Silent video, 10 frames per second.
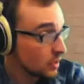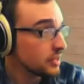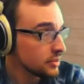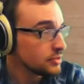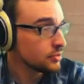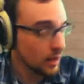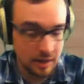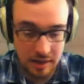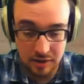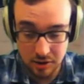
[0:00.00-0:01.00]
like this,
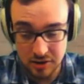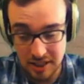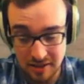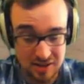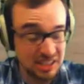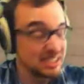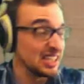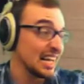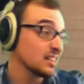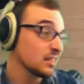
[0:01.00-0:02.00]
right? And it turns out it's
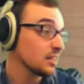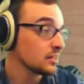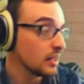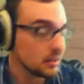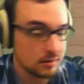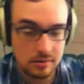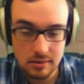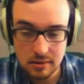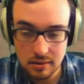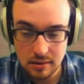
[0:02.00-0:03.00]
exactly like that.
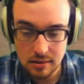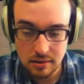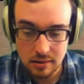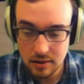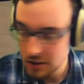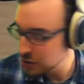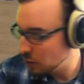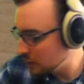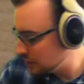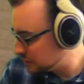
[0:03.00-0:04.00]
So
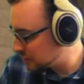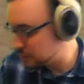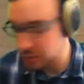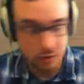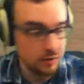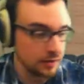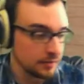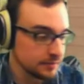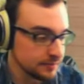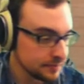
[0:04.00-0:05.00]
what we've just proven